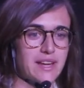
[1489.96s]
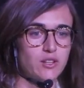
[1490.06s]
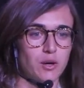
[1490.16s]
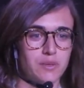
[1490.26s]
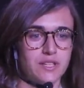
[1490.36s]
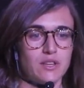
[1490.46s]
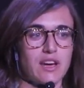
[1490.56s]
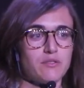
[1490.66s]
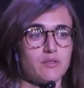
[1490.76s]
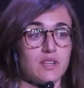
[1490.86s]
many companies, you
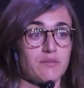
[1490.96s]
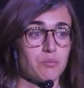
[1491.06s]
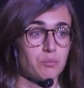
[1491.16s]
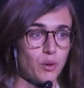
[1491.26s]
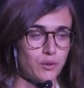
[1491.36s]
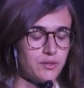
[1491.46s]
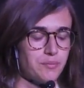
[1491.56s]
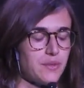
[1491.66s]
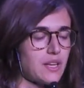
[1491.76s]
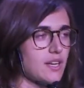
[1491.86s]
have to do something bold.
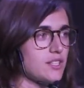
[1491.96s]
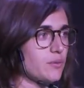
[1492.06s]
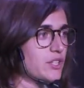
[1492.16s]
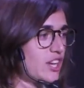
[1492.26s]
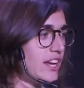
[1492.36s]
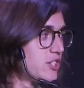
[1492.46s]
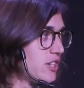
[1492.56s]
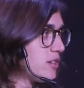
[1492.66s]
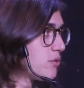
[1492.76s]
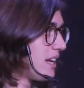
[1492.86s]
So we
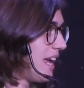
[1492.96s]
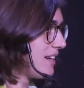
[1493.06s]
changed into an